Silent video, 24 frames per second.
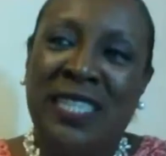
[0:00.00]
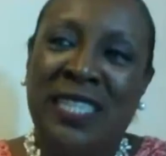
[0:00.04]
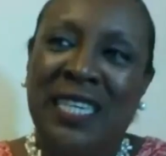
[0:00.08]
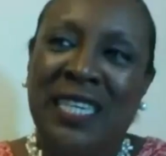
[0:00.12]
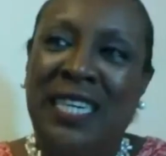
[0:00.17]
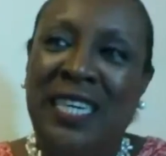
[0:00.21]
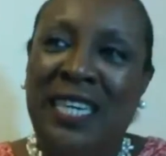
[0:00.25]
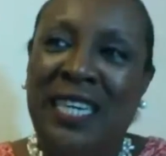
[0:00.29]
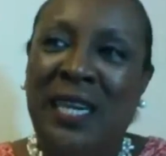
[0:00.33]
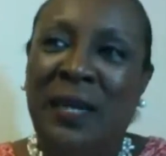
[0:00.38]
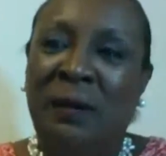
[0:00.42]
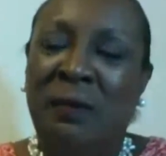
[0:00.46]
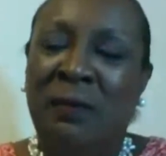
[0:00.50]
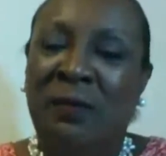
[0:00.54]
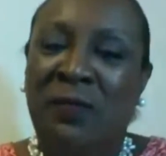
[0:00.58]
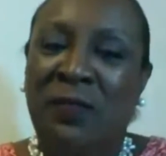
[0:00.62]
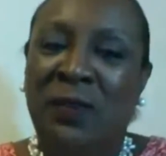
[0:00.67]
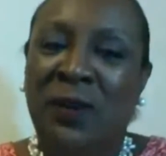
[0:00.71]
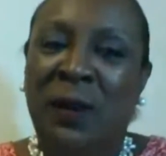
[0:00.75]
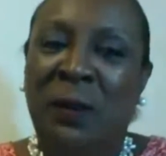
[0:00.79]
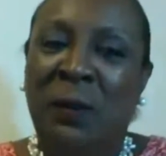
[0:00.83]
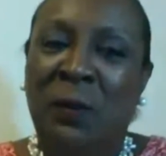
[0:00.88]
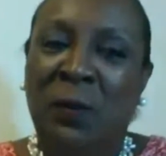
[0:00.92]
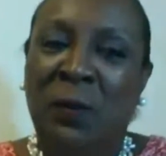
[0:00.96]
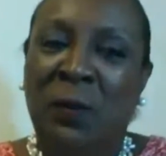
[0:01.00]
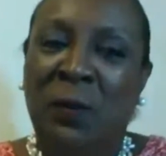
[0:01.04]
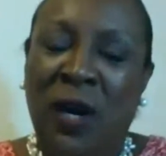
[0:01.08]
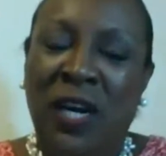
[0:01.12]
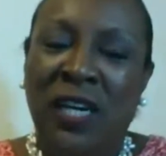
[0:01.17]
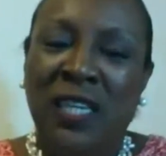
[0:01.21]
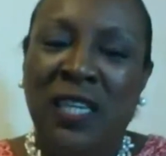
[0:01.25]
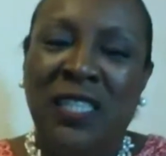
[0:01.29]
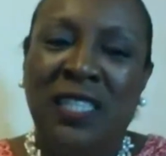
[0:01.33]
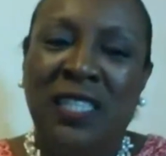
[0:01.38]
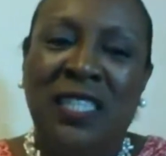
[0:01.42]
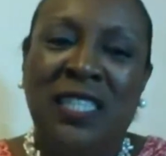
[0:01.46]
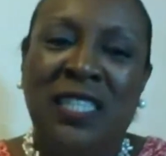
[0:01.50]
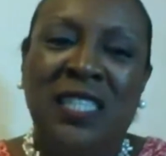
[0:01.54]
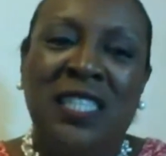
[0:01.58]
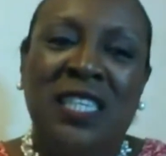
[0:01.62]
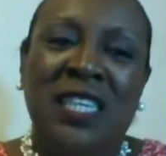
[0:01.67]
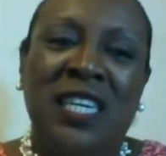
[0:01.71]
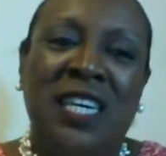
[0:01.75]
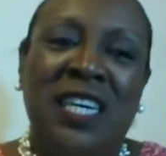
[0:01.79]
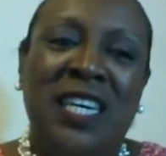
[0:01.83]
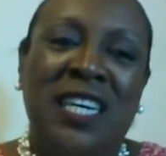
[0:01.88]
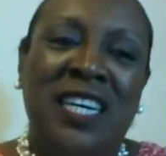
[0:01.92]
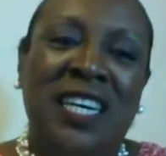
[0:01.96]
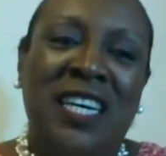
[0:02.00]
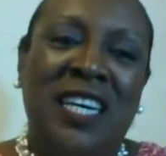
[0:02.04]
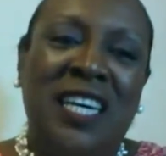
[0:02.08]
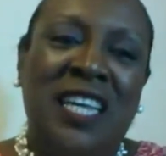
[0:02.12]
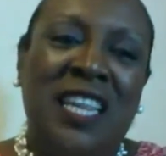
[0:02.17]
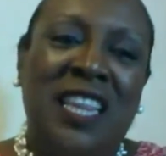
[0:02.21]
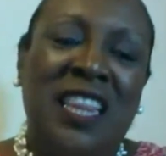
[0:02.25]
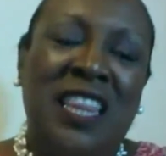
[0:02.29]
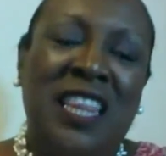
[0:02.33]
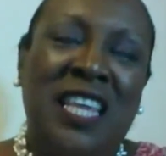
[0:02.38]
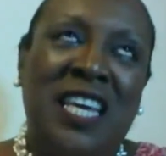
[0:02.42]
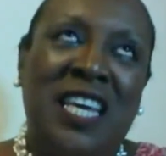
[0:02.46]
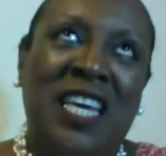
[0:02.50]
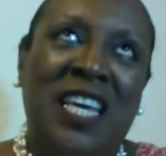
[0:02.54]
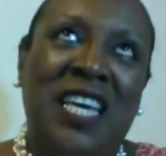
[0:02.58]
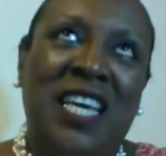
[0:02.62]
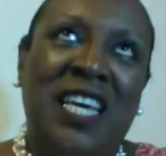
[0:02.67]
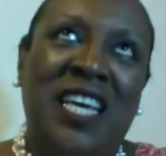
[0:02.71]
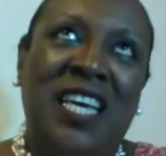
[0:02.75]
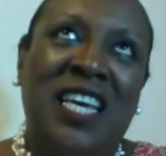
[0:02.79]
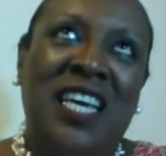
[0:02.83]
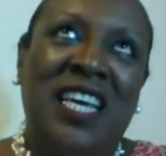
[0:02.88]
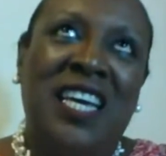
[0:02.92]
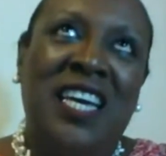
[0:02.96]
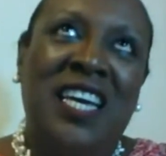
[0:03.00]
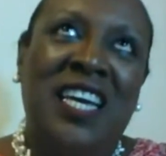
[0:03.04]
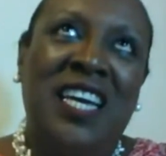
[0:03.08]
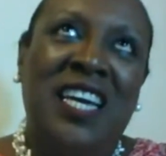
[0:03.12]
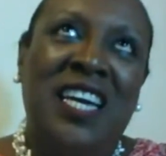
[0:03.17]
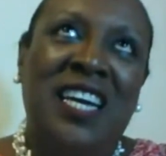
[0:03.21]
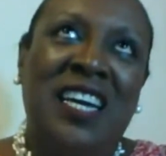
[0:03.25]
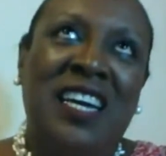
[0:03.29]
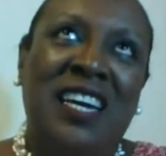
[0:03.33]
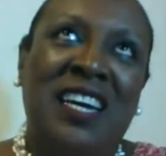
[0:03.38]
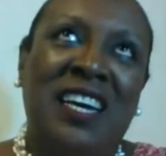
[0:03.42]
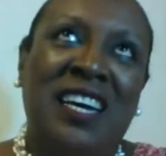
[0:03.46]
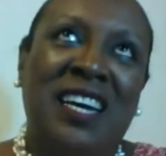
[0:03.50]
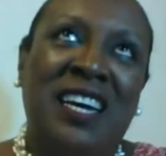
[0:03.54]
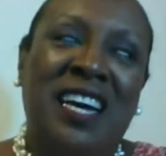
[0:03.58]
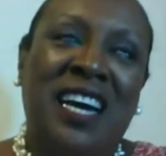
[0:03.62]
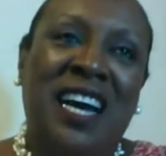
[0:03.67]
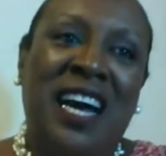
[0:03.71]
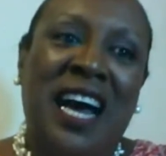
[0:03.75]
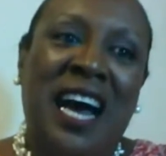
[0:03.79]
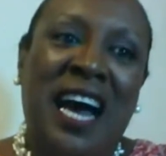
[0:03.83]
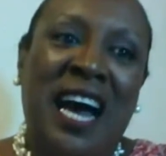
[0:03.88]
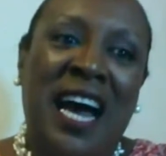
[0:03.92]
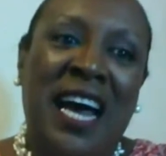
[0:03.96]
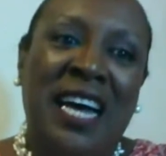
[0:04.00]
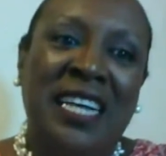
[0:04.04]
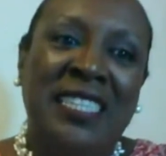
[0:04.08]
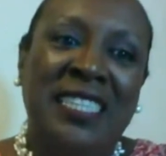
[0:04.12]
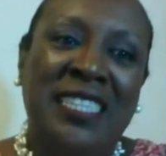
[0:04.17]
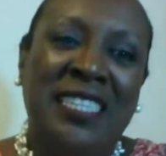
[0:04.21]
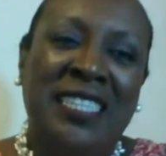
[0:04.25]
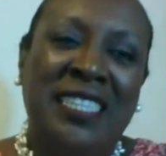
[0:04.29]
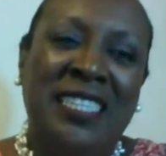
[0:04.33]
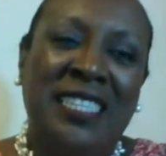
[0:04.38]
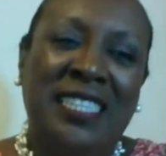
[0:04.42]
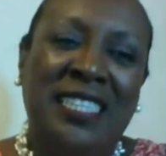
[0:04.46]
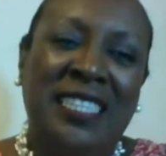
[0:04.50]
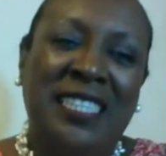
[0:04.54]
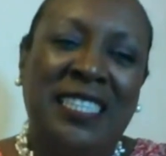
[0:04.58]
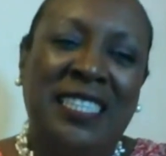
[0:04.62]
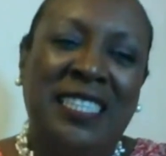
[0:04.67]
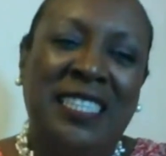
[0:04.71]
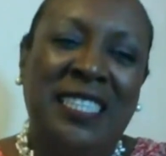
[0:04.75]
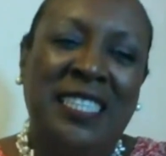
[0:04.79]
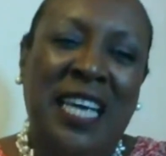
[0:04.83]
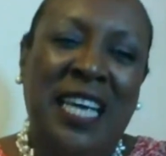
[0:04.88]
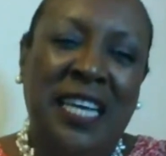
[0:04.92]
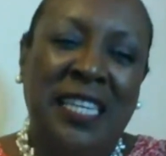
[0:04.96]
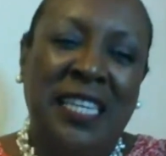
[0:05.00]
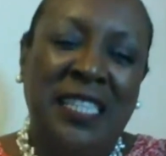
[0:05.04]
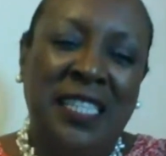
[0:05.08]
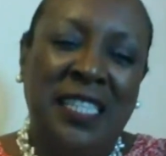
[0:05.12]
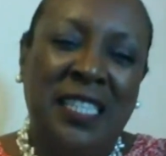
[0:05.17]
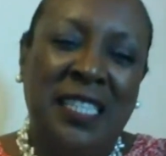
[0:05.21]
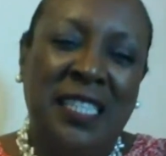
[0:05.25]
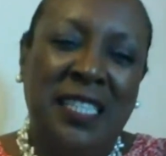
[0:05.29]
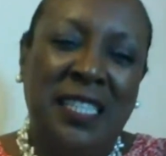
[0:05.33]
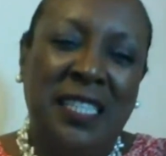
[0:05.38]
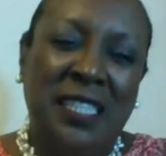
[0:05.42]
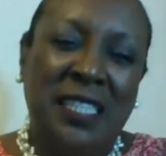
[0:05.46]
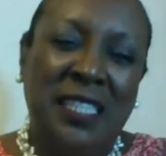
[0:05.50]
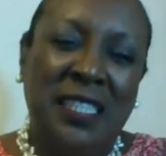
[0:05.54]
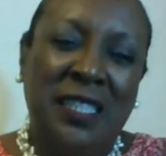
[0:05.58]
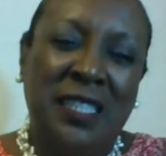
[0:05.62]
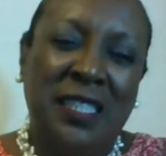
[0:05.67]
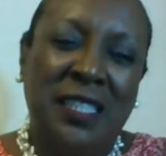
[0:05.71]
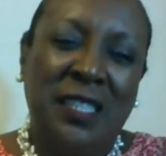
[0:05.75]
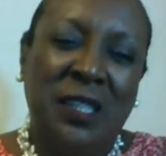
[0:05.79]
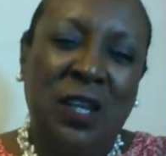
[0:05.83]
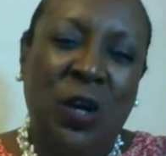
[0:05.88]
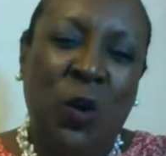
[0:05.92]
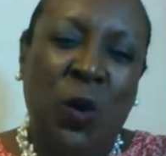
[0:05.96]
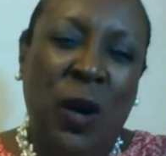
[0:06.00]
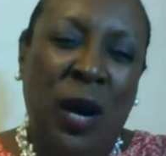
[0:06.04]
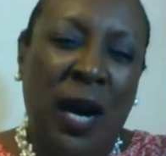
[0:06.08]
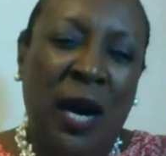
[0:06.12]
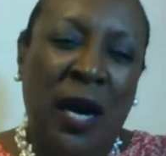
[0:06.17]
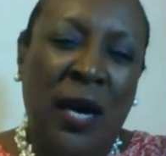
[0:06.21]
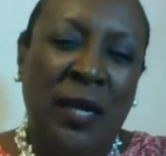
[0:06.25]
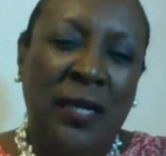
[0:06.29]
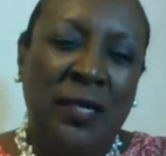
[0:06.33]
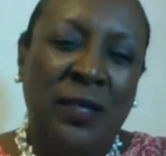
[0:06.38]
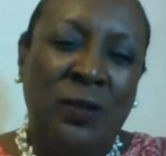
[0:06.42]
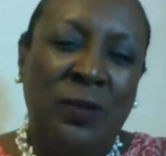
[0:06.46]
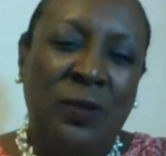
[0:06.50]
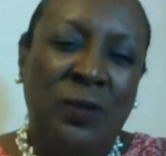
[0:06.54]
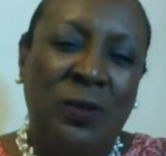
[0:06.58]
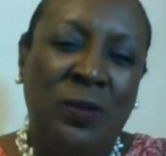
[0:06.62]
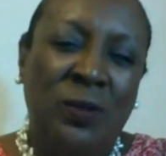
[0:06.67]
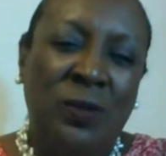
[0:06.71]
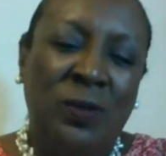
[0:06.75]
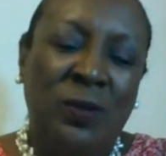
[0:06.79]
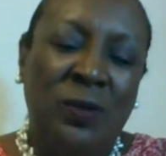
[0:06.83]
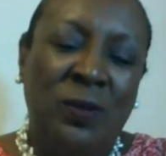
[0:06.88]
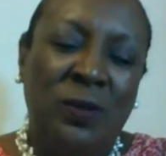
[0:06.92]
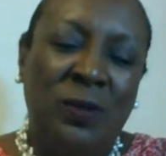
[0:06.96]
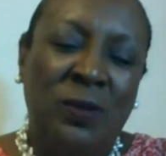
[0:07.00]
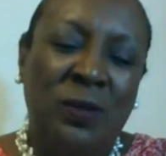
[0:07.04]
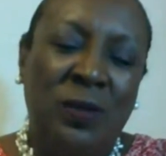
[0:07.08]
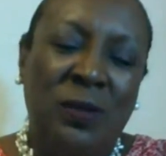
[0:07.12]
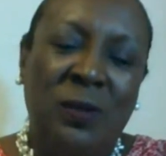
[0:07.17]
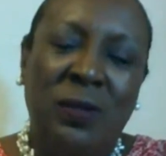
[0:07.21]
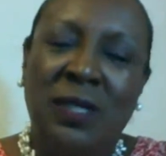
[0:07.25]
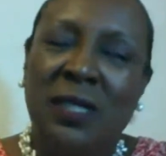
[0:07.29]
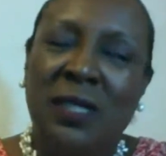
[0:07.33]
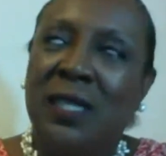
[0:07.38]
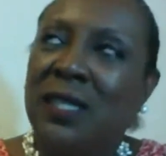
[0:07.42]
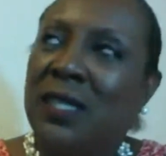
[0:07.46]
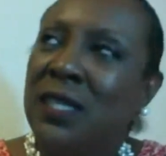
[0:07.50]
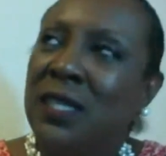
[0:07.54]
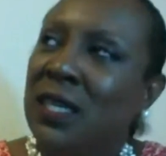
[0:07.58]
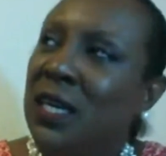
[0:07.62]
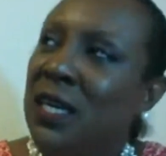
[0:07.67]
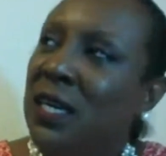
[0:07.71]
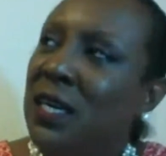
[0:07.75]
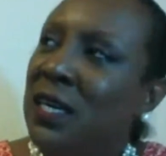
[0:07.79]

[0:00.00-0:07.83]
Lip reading: delete him from was the AdSense or what was it?